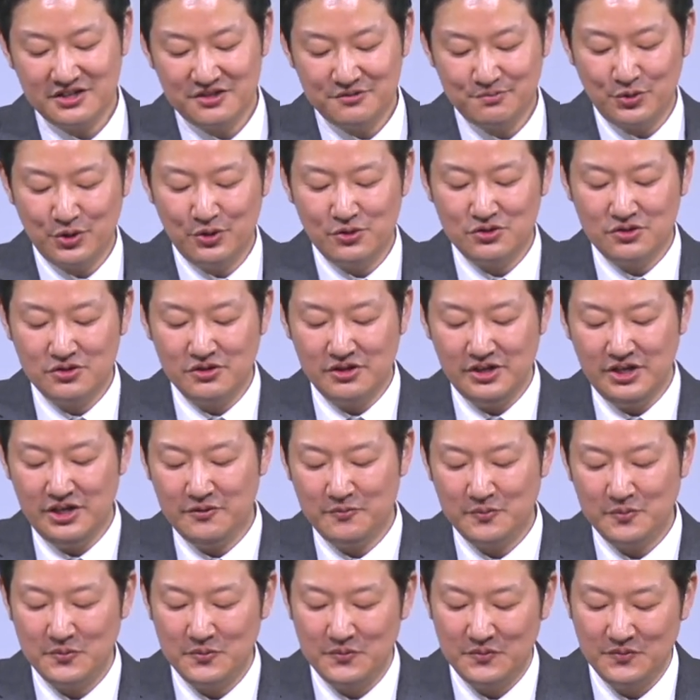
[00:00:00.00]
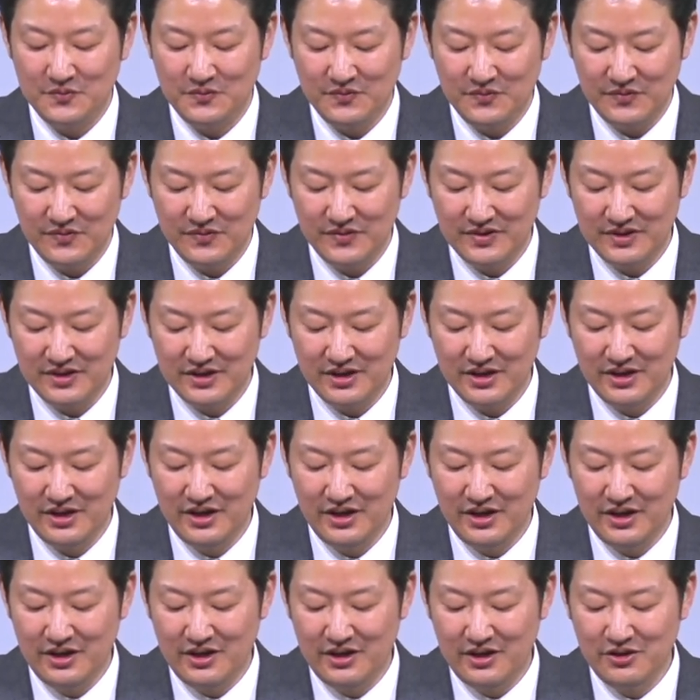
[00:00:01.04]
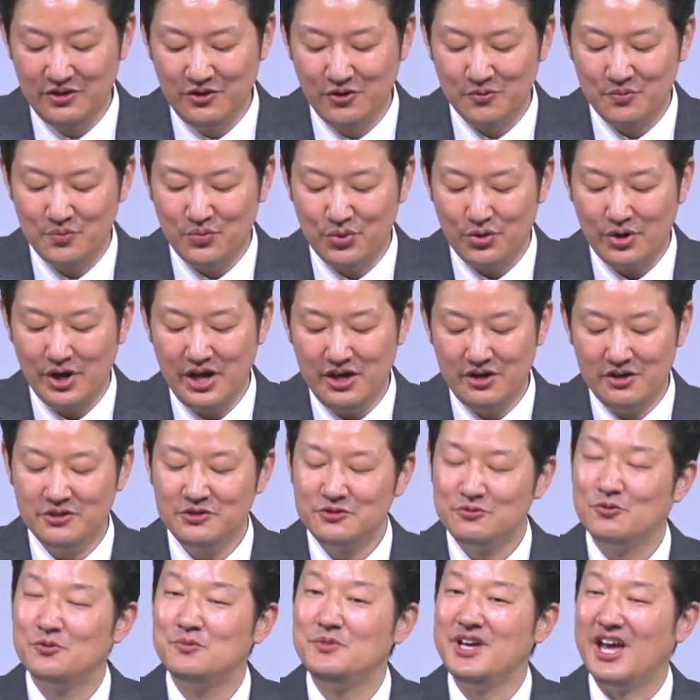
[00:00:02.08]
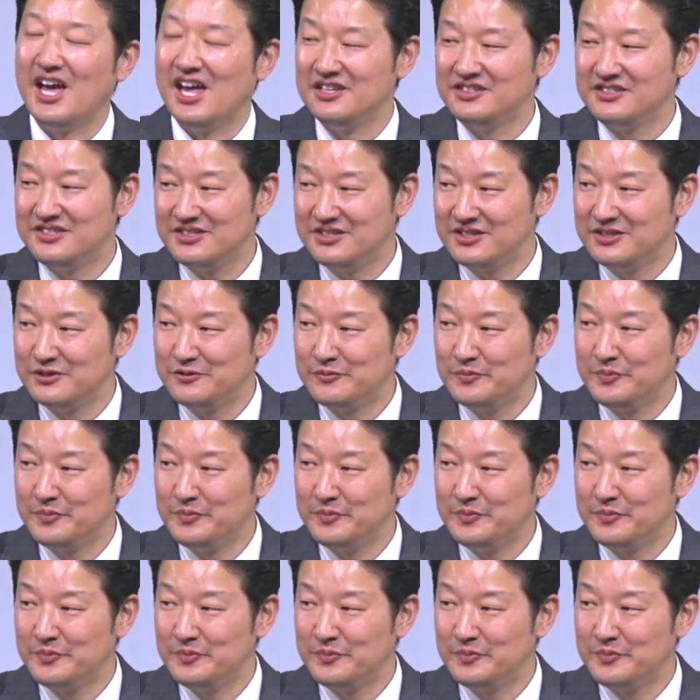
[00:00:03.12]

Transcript: spiritually, your prayers will be answered.